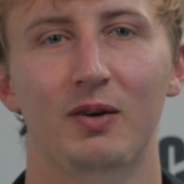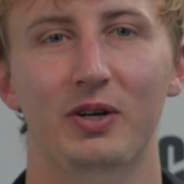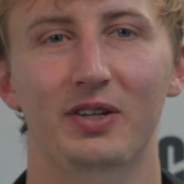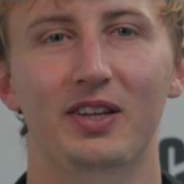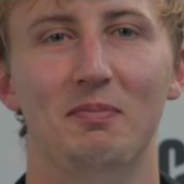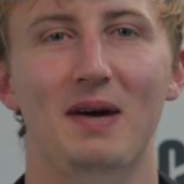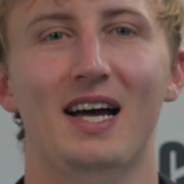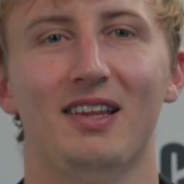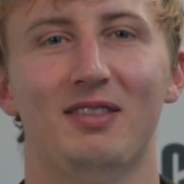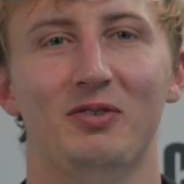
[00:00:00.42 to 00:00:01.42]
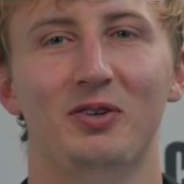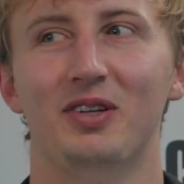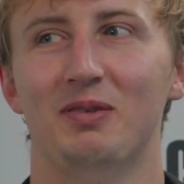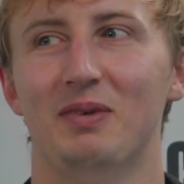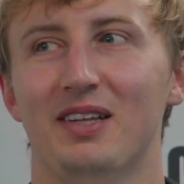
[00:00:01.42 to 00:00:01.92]
But you did the math. You
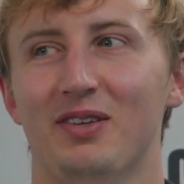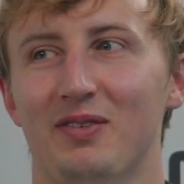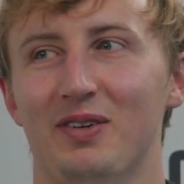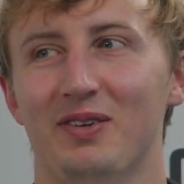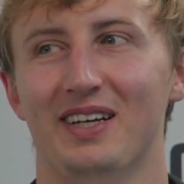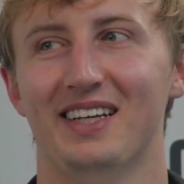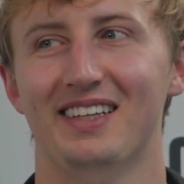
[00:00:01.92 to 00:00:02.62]
did the math interview, right?